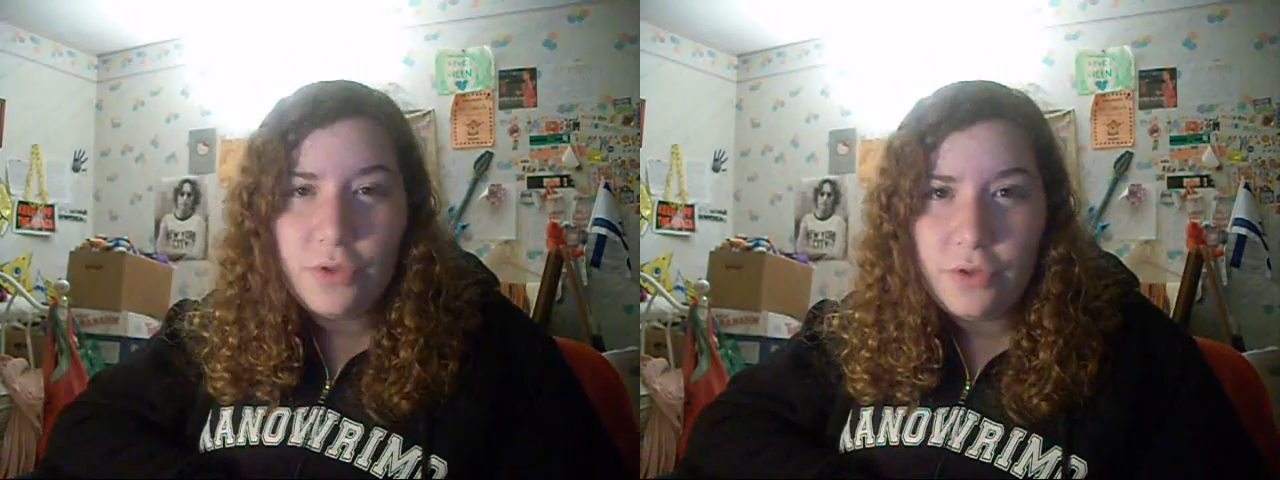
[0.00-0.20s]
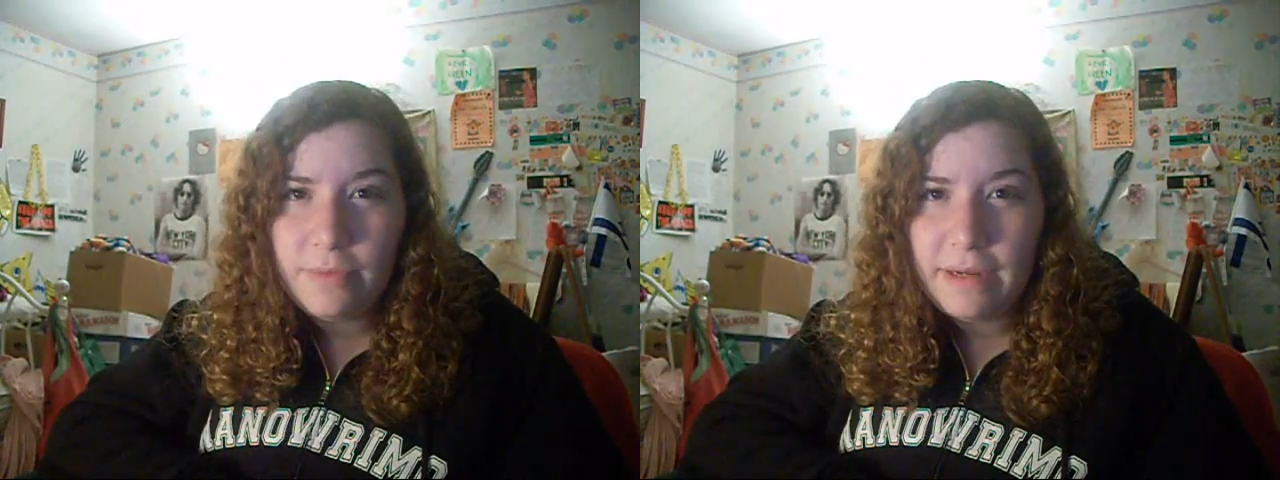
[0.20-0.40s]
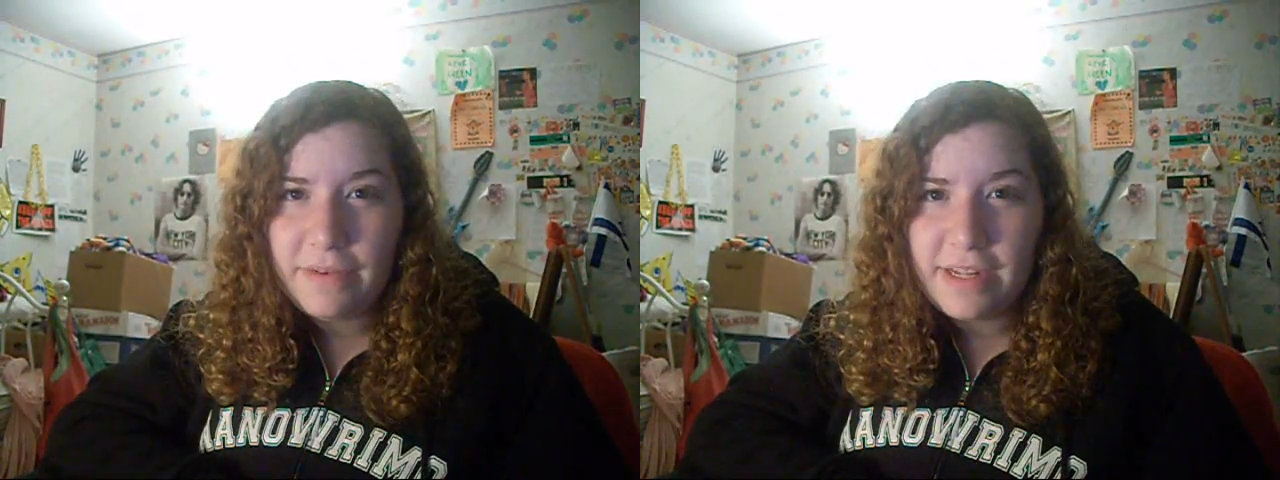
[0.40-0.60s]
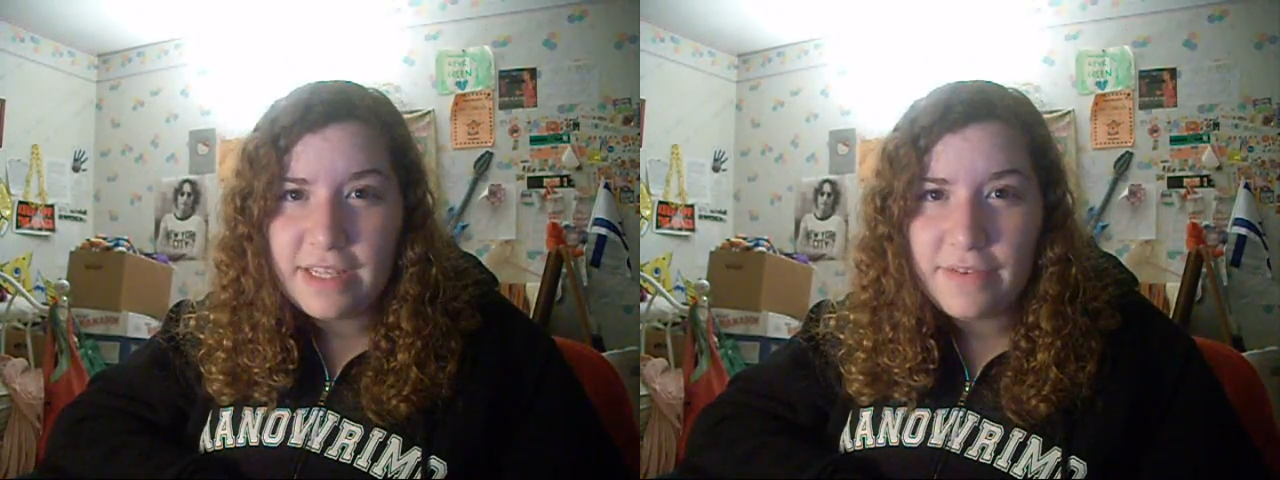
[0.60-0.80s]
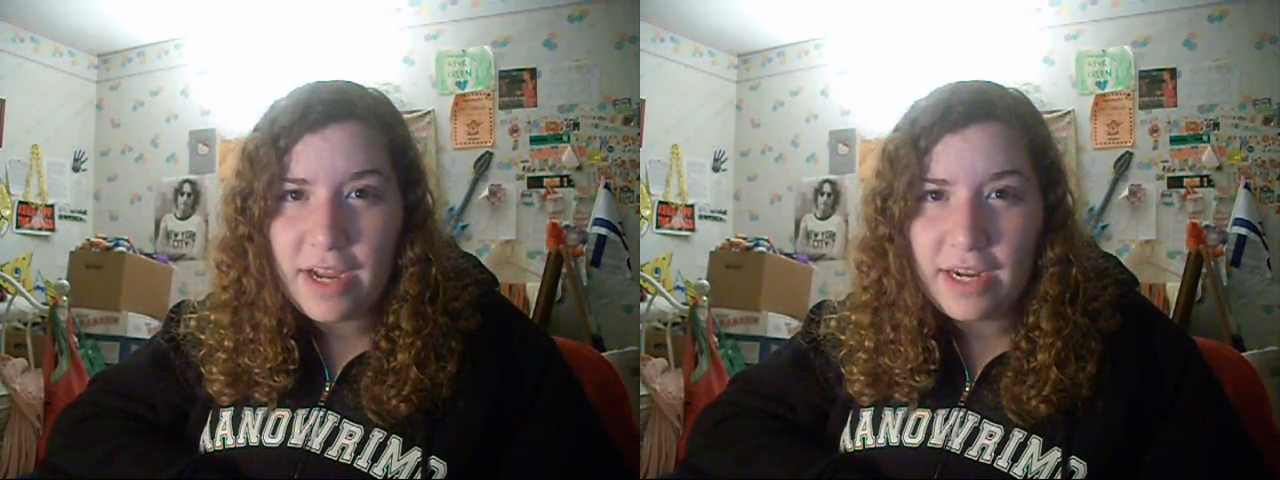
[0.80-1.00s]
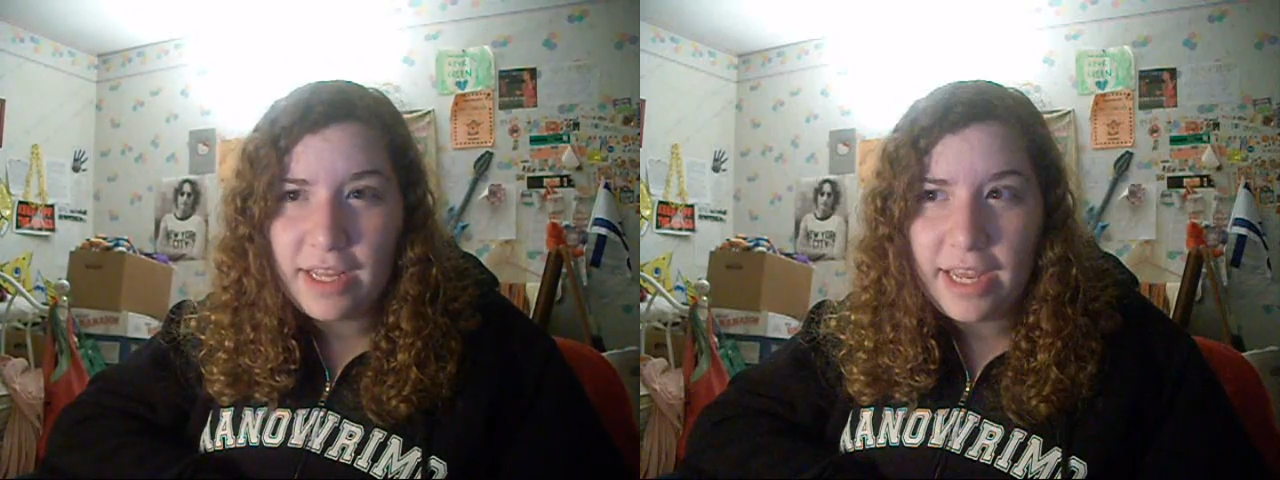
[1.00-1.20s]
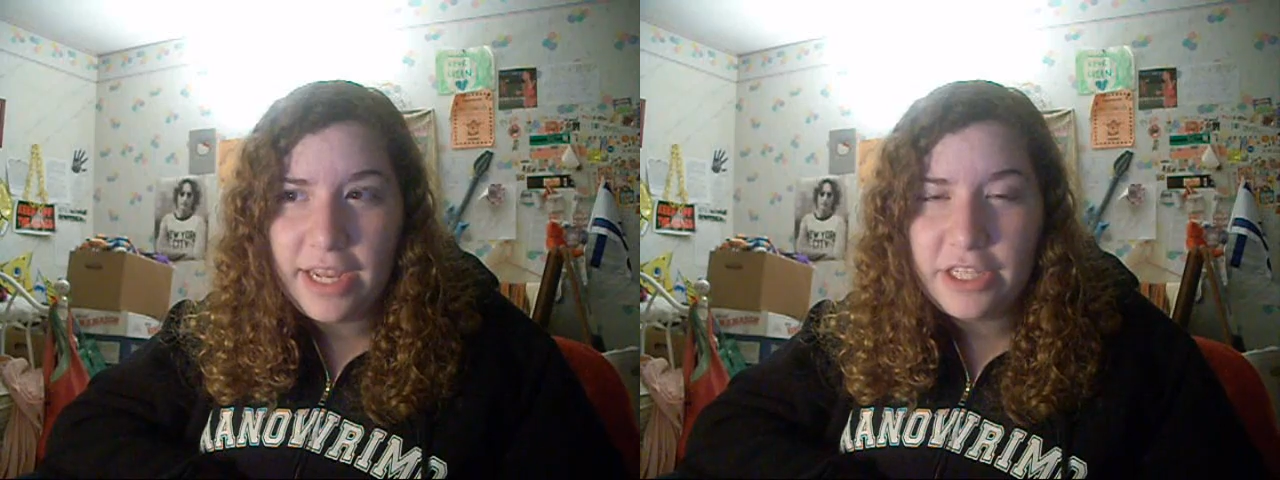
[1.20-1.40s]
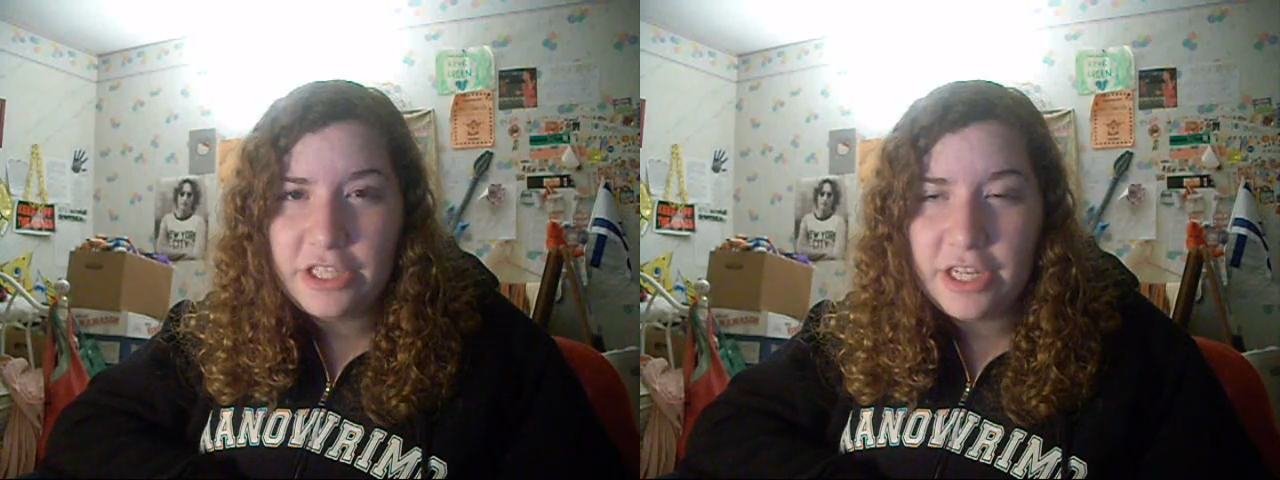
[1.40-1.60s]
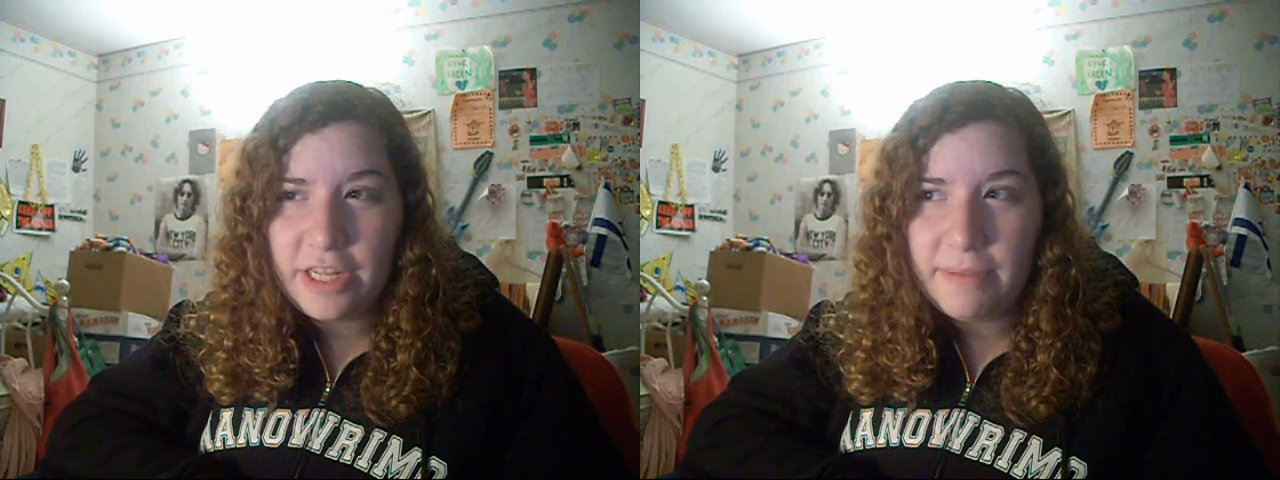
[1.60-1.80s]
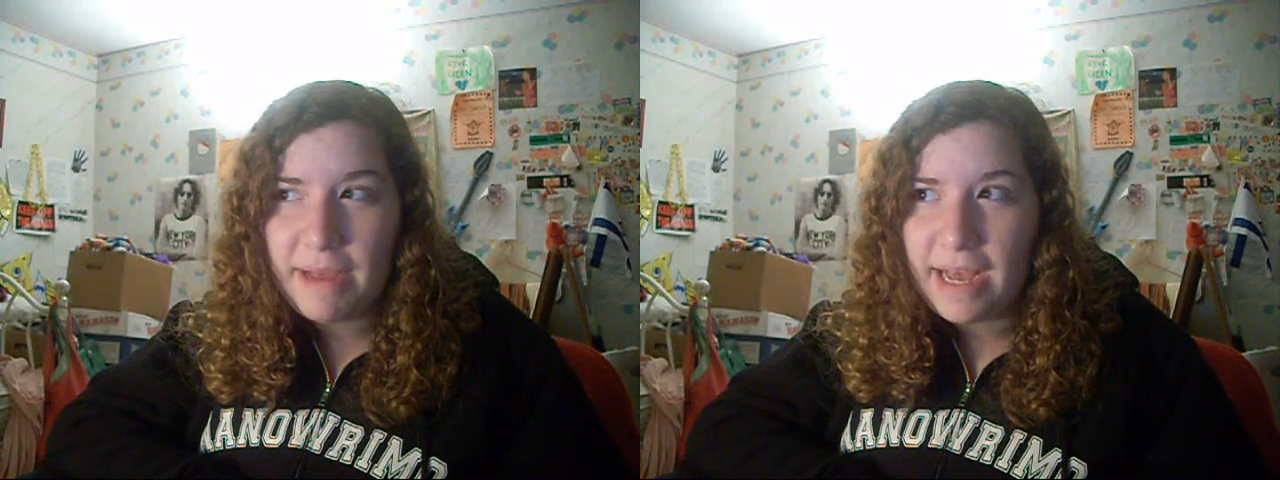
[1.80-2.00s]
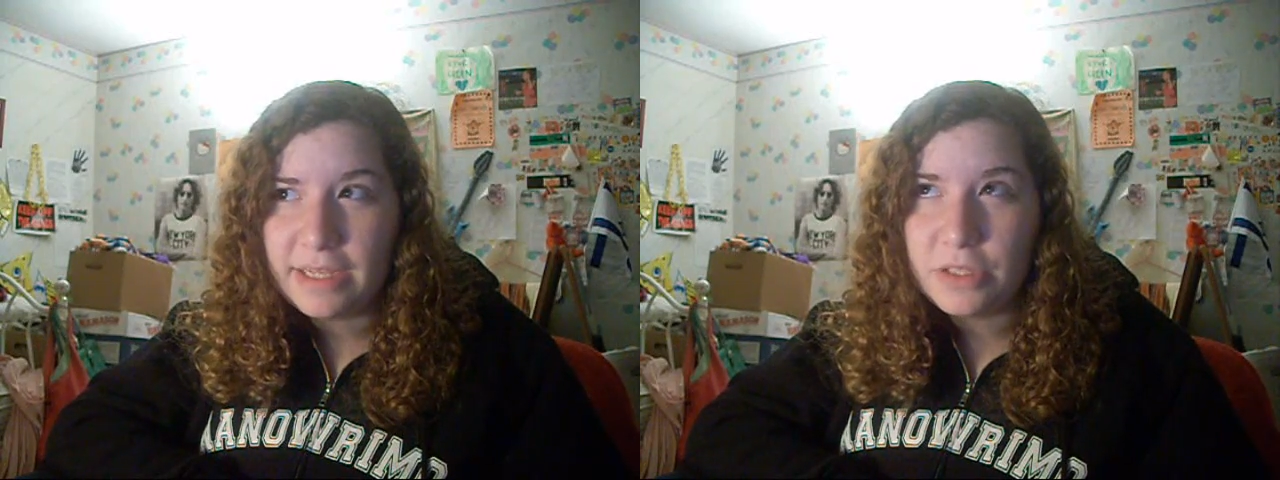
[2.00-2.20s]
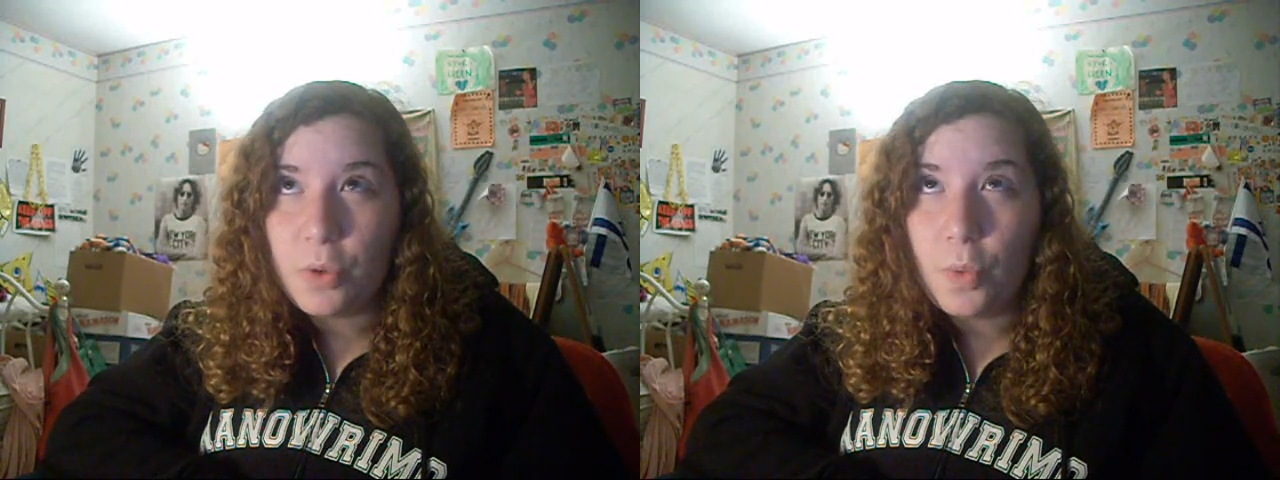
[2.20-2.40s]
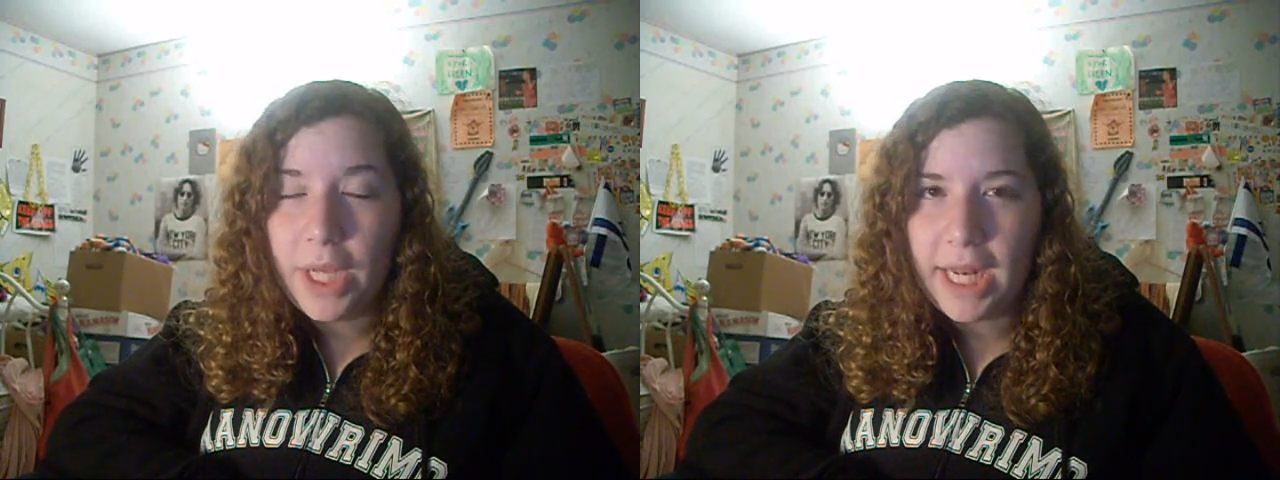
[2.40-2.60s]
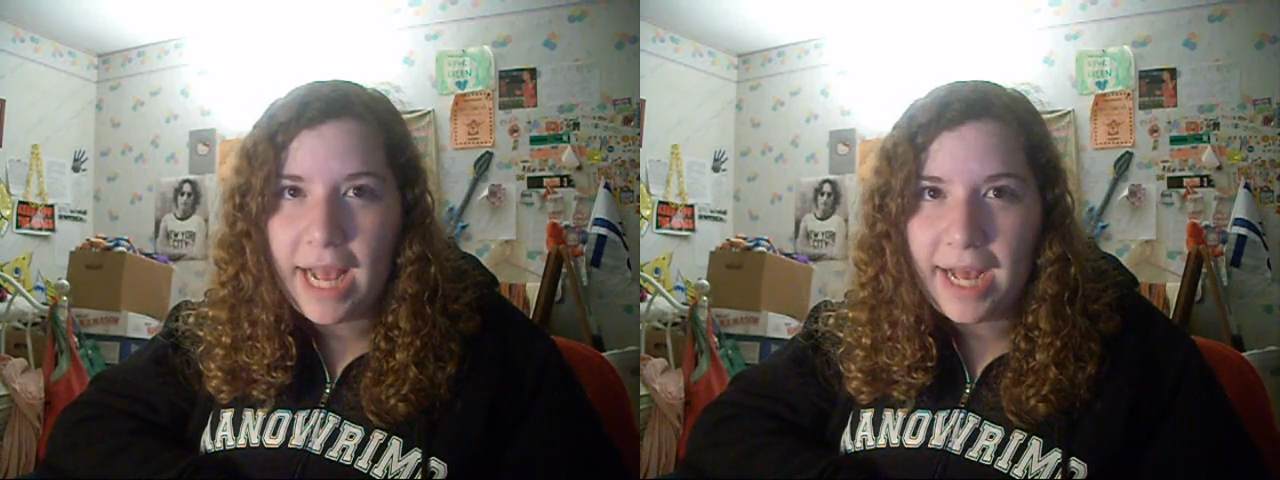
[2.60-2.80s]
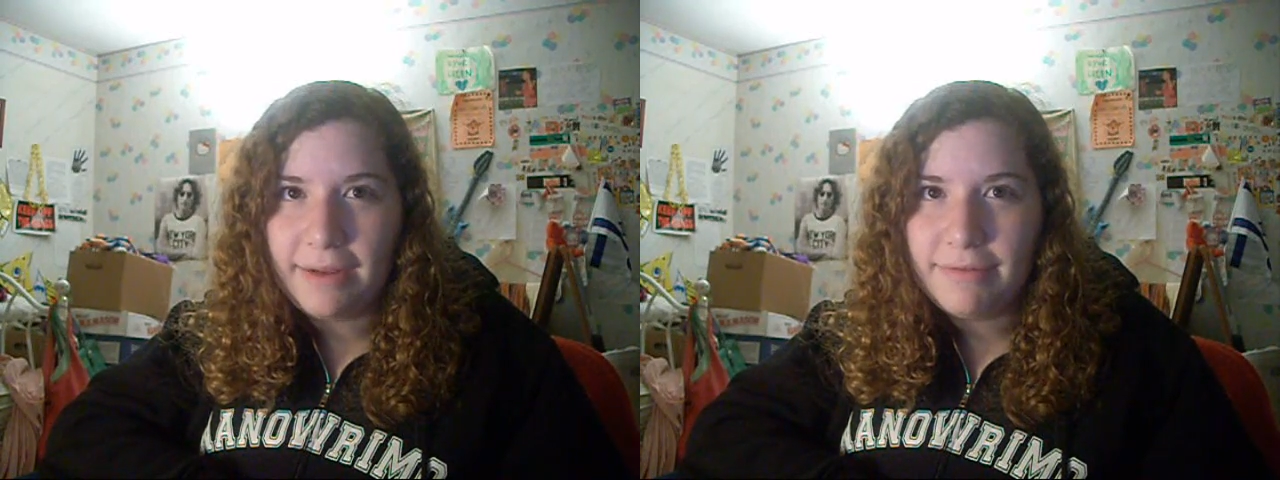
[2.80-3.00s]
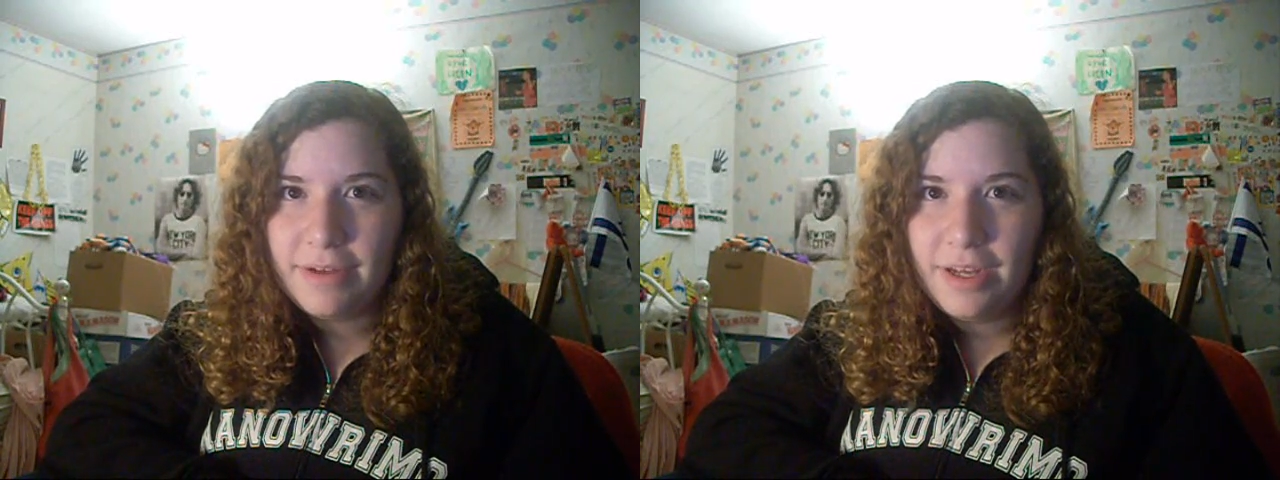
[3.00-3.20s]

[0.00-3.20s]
Two of my friends have gotten engaged in the past week and a half.